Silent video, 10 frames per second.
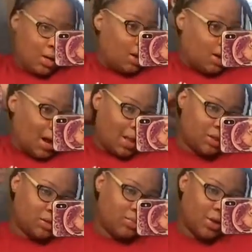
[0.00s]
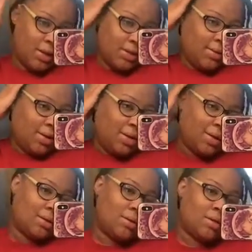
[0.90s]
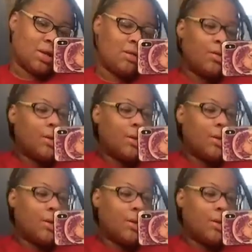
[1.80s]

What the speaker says: knotless braid look. Thank